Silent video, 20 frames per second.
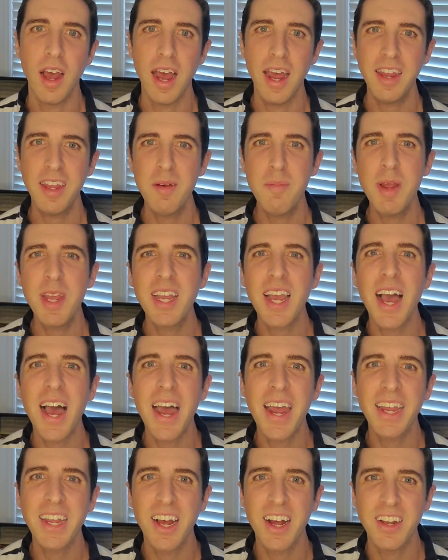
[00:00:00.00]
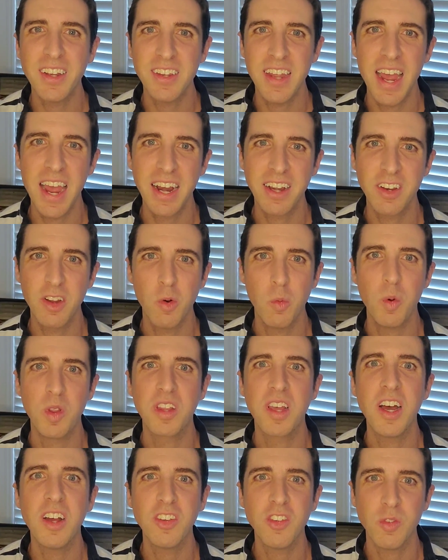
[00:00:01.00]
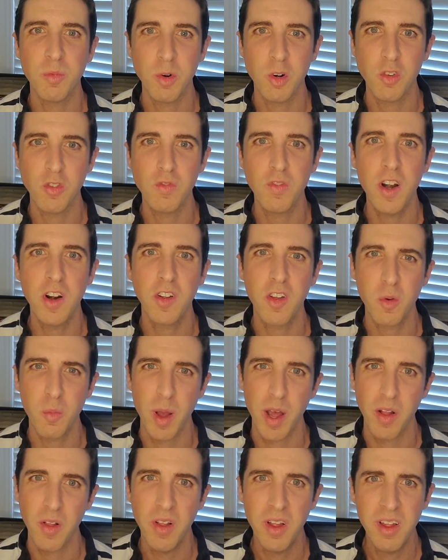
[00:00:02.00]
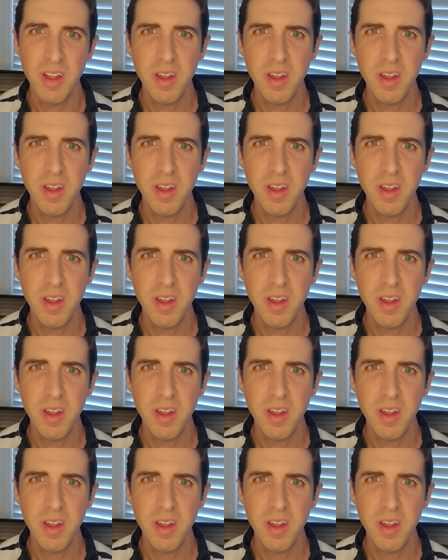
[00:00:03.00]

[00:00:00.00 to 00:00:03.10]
I can make eye contact with customers fairly well.